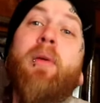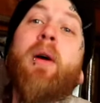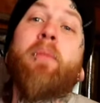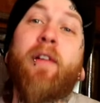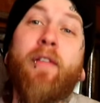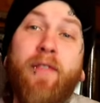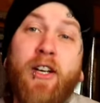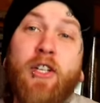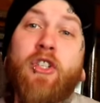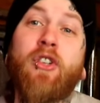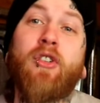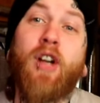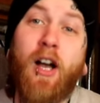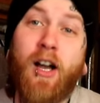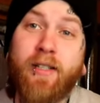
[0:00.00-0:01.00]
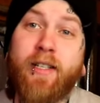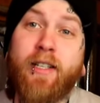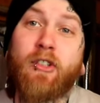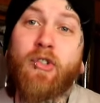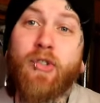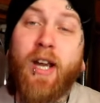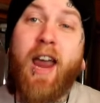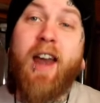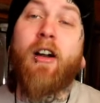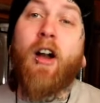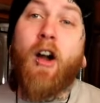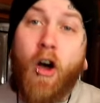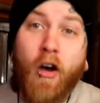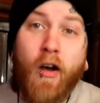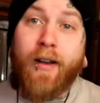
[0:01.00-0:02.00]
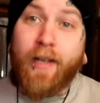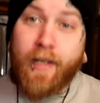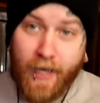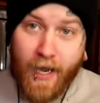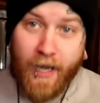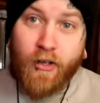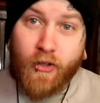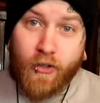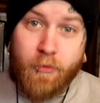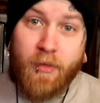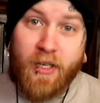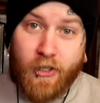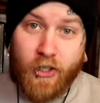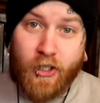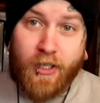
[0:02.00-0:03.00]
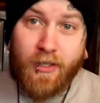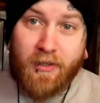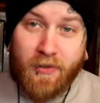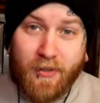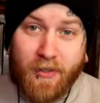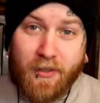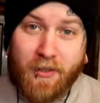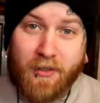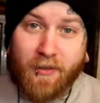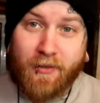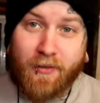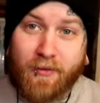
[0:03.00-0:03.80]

but professional content creator on gecko species.